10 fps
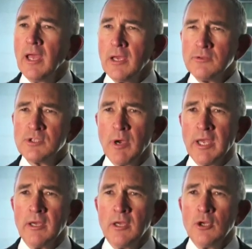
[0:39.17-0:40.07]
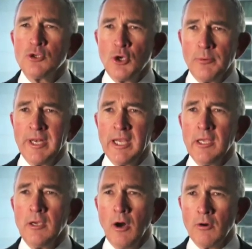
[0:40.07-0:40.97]
Elsewhere,
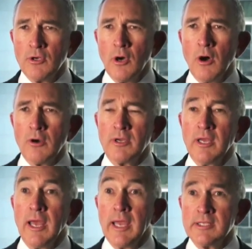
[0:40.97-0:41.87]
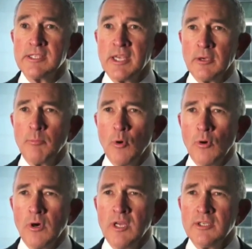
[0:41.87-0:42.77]
Germany, Hong Kong and
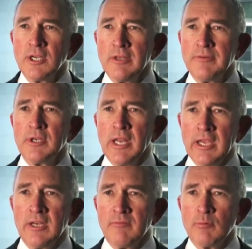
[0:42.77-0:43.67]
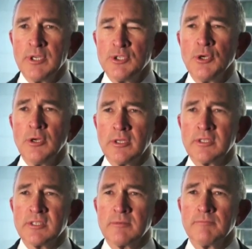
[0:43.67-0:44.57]
Singapore delivered negative
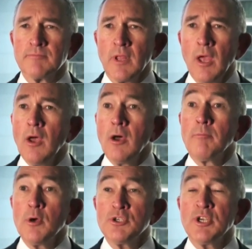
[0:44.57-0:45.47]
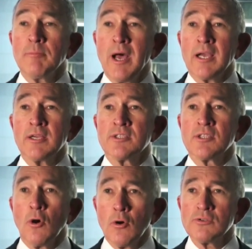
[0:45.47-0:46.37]
returns. Emerging
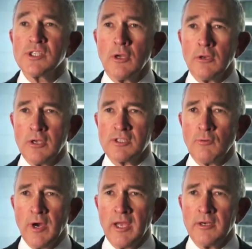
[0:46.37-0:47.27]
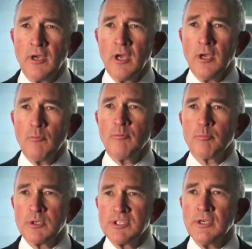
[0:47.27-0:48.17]
markets also lost ground, with
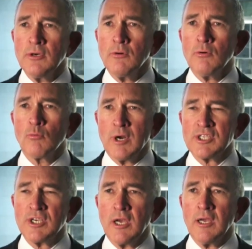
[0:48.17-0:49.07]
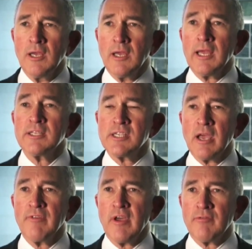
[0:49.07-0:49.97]
Brazil, Russia and
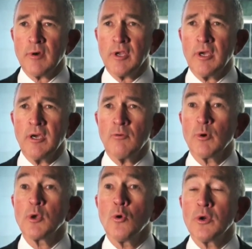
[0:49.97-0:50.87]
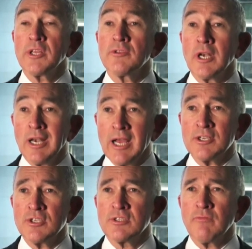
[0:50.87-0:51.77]
South Africa recording the
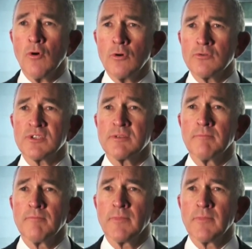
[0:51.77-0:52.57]
largest falls.